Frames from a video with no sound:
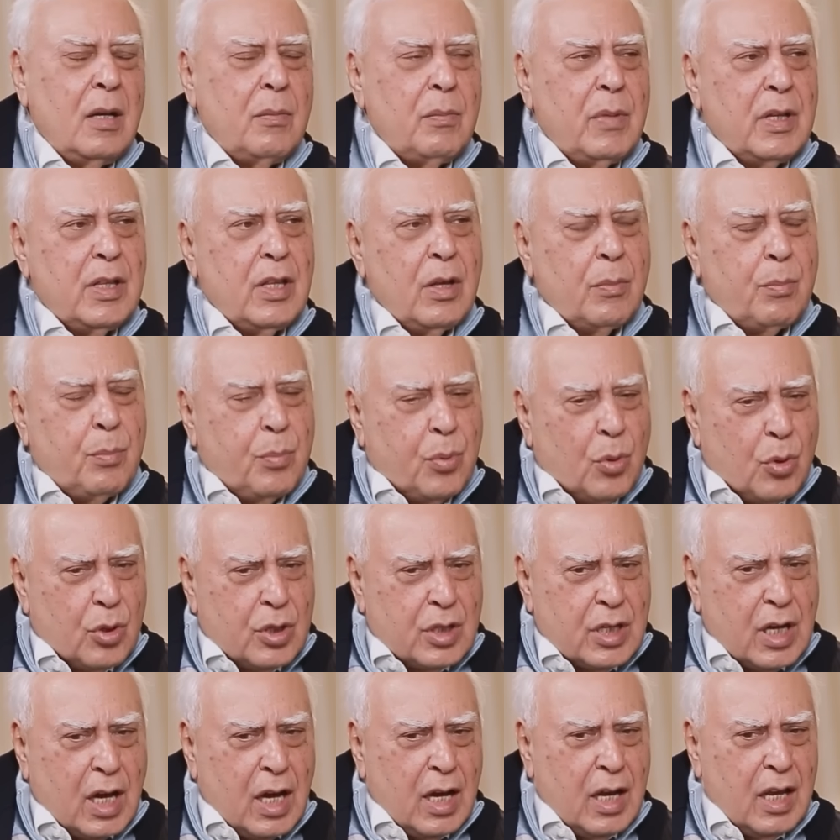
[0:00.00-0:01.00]
But the
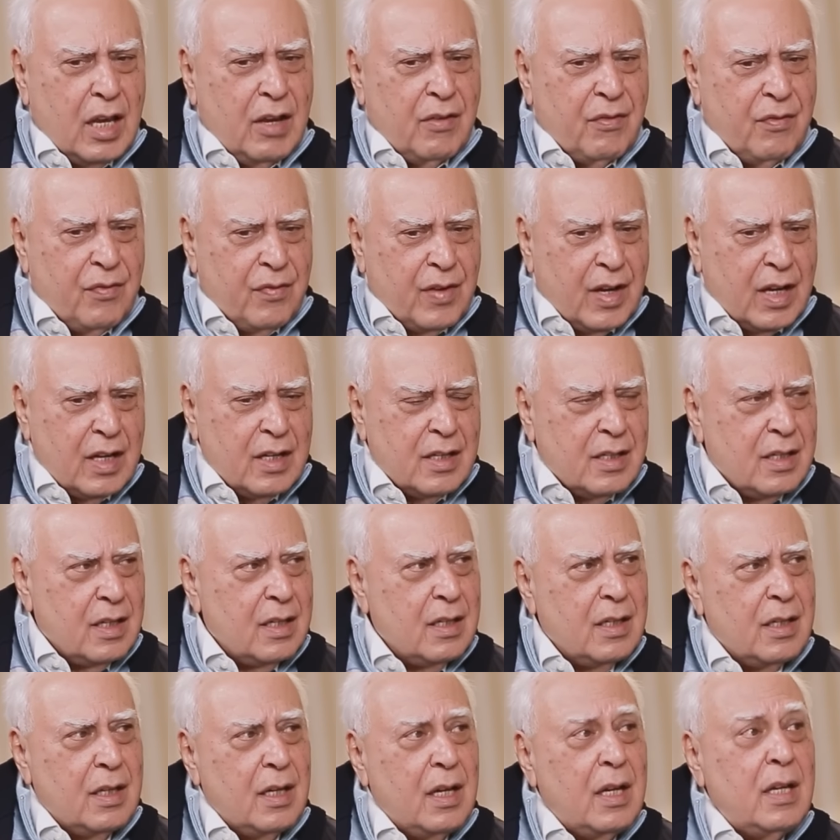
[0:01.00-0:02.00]
POTA
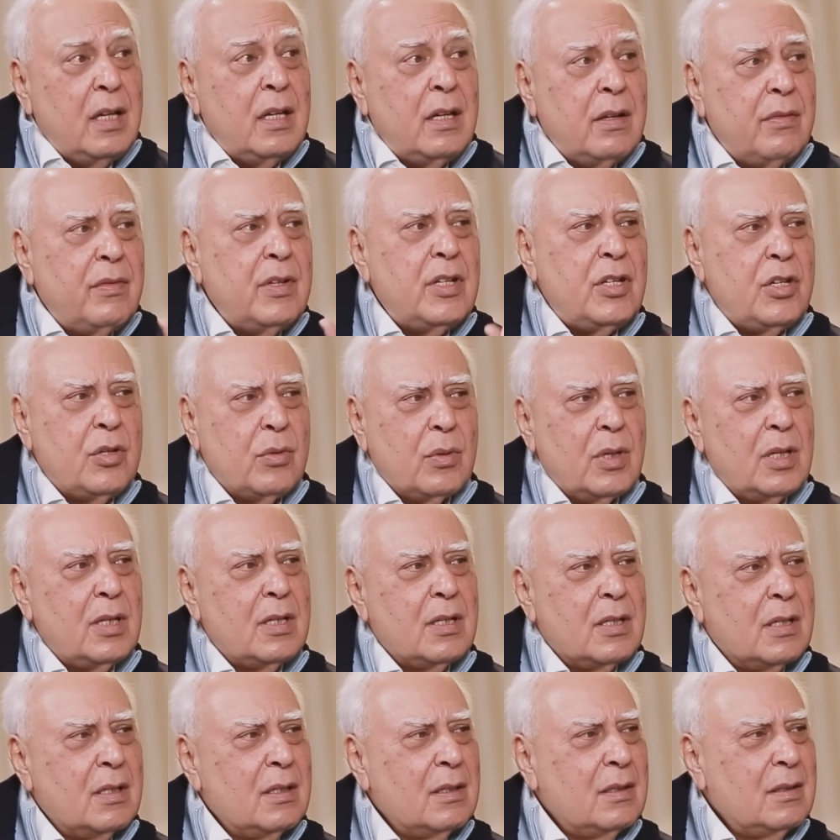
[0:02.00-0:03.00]
affected
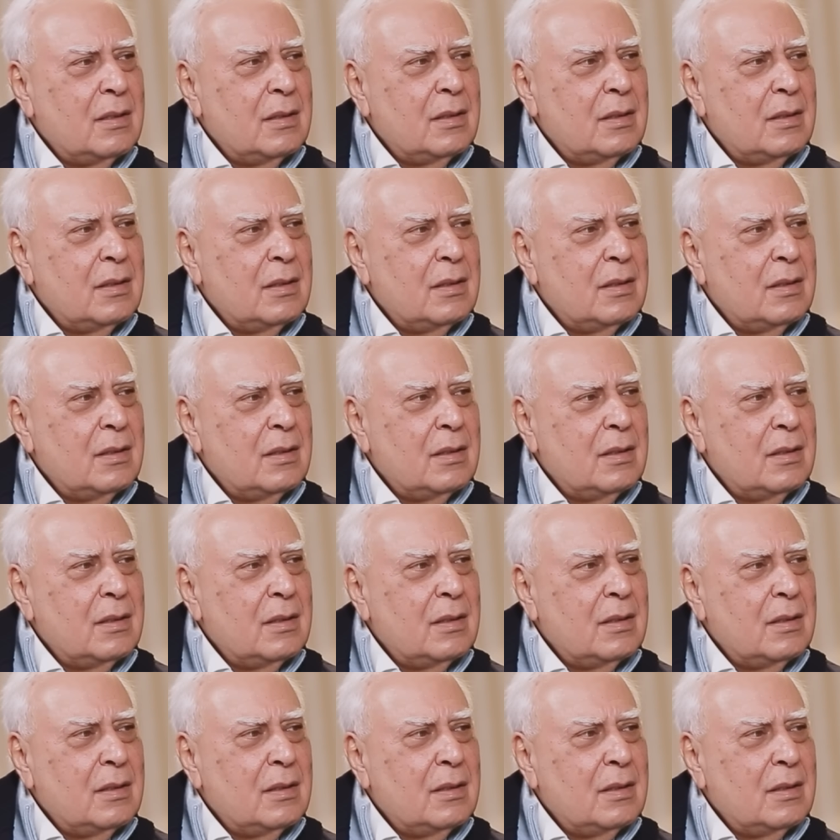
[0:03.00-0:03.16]
individuals.